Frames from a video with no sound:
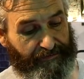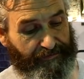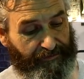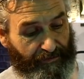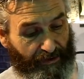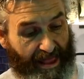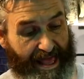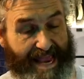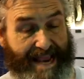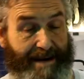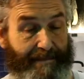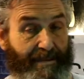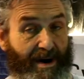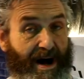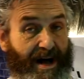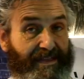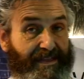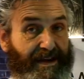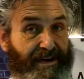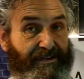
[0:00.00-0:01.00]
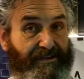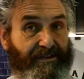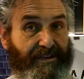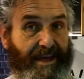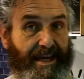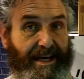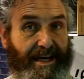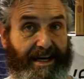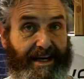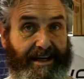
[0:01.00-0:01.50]
flame on this
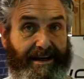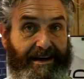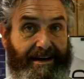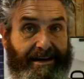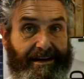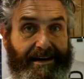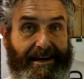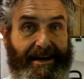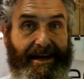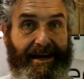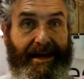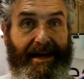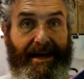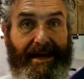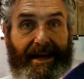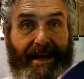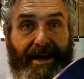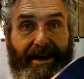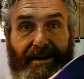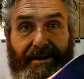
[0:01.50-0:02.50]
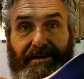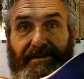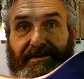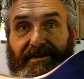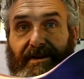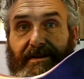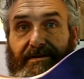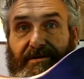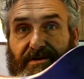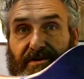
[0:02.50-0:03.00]
thing is
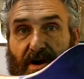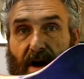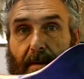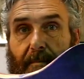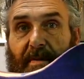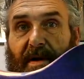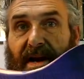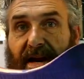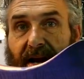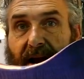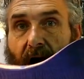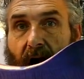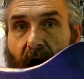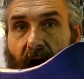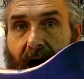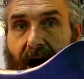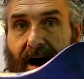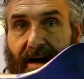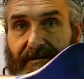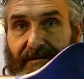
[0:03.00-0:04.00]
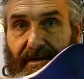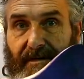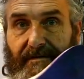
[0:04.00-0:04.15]
jumping off